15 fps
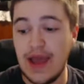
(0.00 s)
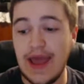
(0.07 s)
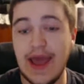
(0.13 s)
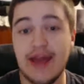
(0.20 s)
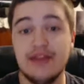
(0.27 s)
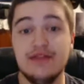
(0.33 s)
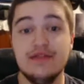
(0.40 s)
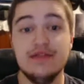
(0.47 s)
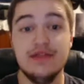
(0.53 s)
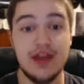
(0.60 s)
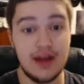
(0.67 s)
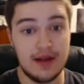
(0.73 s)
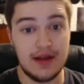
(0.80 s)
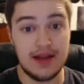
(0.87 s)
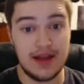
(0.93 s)
And
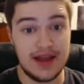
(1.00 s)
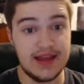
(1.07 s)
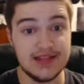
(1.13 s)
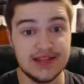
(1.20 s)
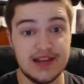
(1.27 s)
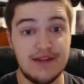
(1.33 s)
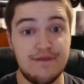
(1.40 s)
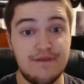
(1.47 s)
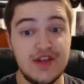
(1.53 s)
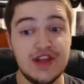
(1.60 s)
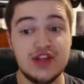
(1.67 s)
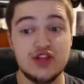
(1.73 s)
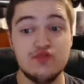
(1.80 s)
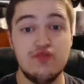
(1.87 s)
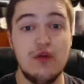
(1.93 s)
he is going to
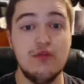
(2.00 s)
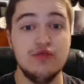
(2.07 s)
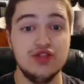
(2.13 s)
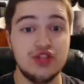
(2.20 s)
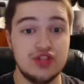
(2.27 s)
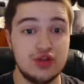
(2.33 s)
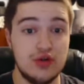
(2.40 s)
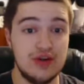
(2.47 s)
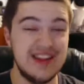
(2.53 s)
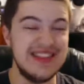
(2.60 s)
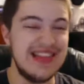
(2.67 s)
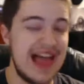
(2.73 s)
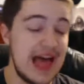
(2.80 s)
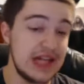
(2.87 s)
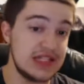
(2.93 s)
finish what was
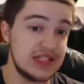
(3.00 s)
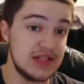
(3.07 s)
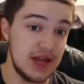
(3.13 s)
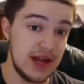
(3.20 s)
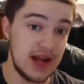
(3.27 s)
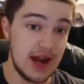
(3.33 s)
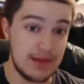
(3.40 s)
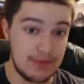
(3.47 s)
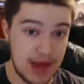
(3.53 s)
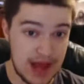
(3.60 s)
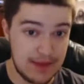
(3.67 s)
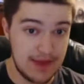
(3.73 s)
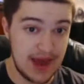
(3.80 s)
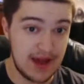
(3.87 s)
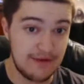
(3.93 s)
started last night at
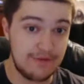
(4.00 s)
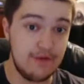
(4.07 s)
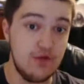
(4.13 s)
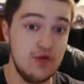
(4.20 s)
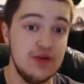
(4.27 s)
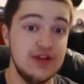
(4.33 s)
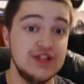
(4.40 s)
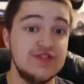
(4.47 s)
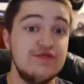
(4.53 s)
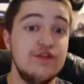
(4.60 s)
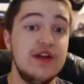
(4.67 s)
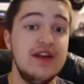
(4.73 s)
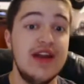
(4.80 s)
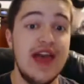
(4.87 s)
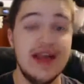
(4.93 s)
Payback for his
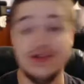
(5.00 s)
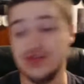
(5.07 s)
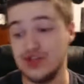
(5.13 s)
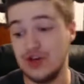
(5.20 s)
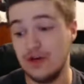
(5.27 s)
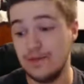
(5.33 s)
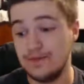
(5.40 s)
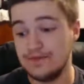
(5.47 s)
friend Enzo.